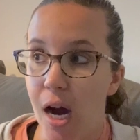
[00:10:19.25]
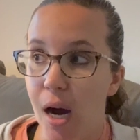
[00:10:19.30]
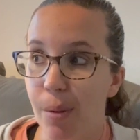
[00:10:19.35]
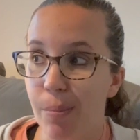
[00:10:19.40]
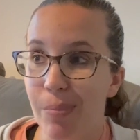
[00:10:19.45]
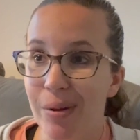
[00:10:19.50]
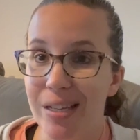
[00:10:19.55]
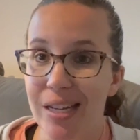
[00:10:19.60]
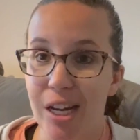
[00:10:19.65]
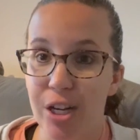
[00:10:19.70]

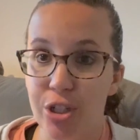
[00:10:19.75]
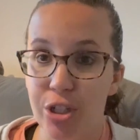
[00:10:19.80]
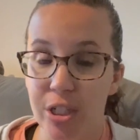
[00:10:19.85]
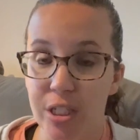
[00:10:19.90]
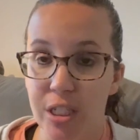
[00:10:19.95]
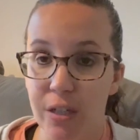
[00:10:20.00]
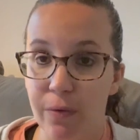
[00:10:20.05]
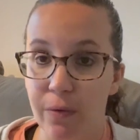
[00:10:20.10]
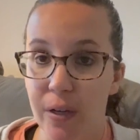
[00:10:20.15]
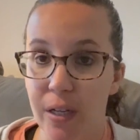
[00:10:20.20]
potentially
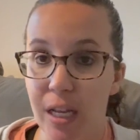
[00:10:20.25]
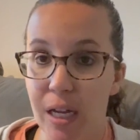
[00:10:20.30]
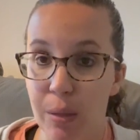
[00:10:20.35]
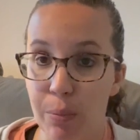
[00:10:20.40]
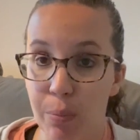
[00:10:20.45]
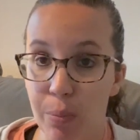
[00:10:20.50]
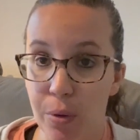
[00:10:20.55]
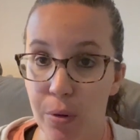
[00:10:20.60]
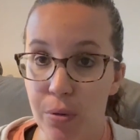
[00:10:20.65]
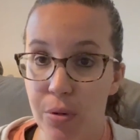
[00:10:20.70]
different like
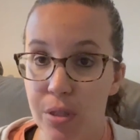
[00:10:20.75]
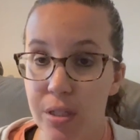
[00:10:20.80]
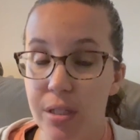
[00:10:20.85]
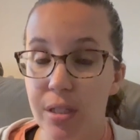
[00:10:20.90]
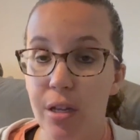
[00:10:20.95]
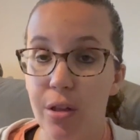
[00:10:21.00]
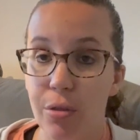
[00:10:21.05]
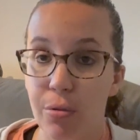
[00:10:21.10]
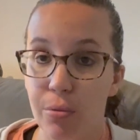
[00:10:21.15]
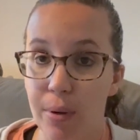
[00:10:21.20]
booths
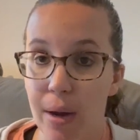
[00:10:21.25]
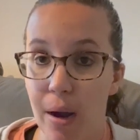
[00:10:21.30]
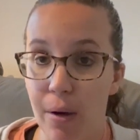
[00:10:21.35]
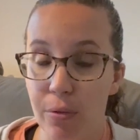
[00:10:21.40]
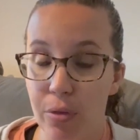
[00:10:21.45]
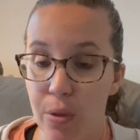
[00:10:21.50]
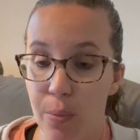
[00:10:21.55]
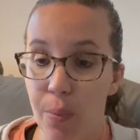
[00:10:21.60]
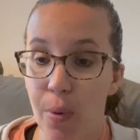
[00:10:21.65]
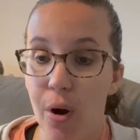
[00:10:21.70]
throughout
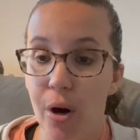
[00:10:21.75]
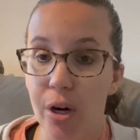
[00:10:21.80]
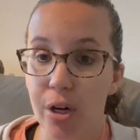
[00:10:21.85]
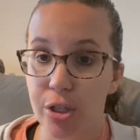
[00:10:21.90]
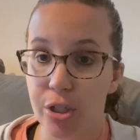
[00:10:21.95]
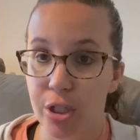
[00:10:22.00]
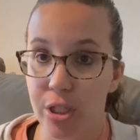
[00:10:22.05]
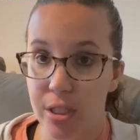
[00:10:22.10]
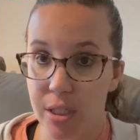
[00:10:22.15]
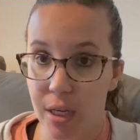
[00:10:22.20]
the park,
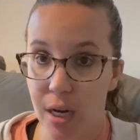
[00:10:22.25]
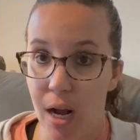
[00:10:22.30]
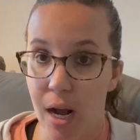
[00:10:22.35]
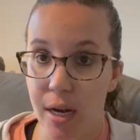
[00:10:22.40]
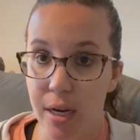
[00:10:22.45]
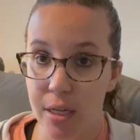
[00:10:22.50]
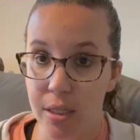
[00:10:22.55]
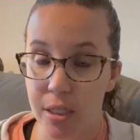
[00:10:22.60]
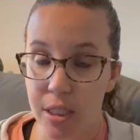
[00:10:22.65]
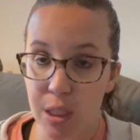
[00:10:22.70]
just to kind
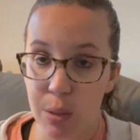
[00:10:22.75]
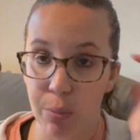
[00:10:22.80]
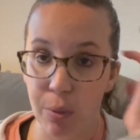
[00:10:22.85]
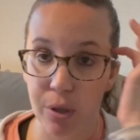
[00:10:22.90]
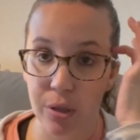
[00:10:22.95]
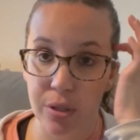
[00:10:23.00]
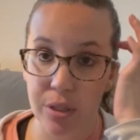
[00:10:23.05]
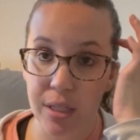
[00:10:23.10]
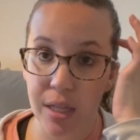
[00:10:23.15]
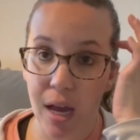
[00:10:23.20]
of
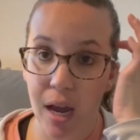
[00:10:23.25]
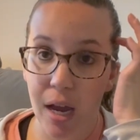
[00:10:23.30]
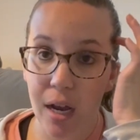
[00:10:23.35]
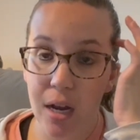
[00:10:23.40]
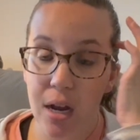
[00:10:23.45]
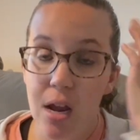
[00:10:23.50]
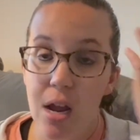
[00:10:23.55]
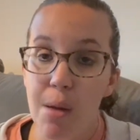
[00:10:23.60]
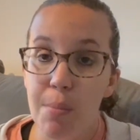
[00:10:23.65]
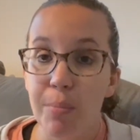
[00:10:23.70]
disperse that,
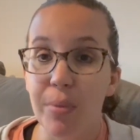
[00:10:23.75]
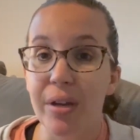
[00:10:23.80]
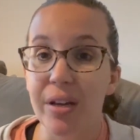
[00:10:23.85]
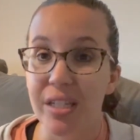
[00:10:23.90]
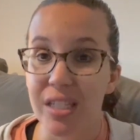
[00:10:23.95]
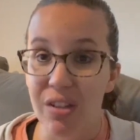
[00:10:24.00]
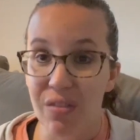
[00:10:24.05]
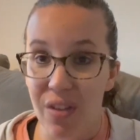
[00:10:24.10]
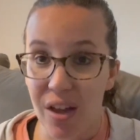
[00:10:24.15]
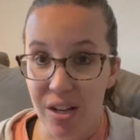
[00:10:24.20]
because
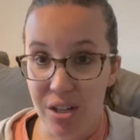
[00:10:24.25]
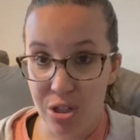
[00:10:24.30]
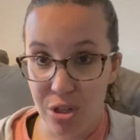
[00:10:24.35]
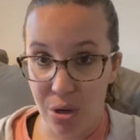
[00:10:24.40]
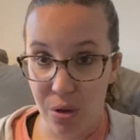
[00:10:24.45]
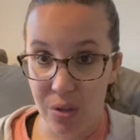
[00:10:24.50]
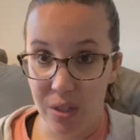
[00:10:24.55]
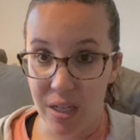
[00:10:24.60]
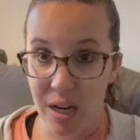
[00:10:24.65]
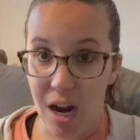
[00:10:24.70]
if that's your
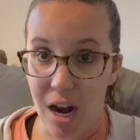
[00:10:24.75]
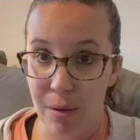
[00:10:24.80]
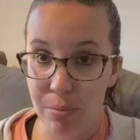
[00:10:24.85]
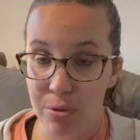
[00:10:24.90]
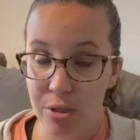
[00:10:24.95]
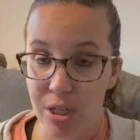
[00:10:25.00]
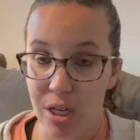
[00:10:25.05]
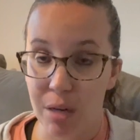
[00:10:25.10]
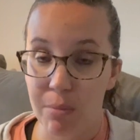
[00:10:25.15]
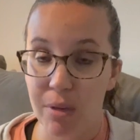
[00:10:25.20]
only
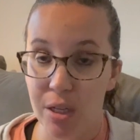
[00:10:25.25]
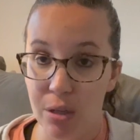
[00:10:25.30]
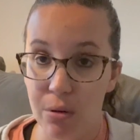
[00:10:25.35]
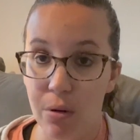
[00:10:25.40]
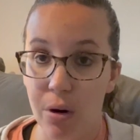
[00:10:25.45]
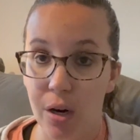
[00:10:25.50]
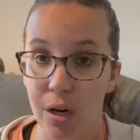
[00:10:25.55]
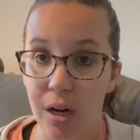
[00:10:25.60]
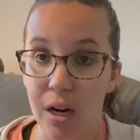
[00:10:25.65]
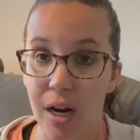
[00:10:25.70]
option, I mean, you
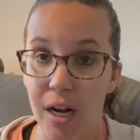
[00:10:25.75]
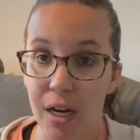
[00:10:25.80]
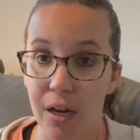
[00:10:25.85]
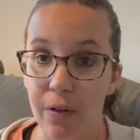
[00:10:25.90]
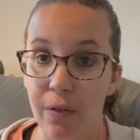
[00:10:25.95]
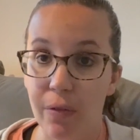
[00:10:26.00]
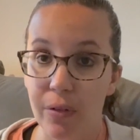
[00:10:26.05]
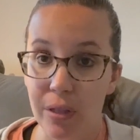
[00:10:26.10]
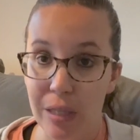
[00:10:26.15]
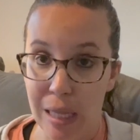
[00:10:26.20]
are kind
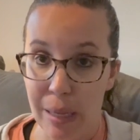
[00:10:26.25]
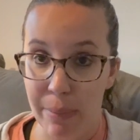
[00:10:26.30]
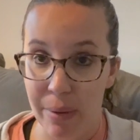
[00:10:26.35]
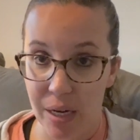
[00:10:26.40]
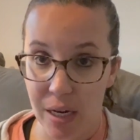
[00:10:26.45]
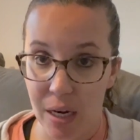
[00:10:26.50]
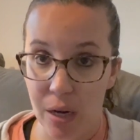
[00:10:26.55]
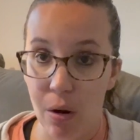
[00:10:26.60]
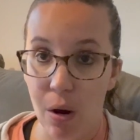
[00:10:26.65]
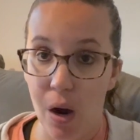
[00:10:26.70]
of
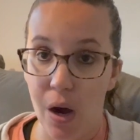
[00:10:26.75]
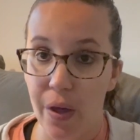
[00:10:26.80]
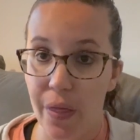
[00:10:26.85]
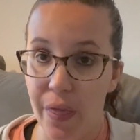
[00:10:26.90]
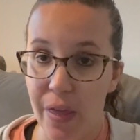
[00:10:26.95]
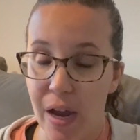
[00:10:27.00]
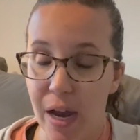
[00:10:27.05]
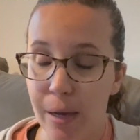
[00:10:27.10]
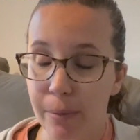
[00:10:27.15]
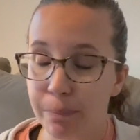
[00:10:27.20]
limited on
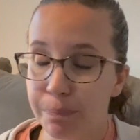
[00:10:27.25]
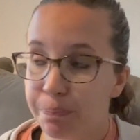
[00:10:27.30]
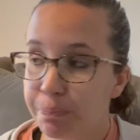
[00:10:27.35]
that.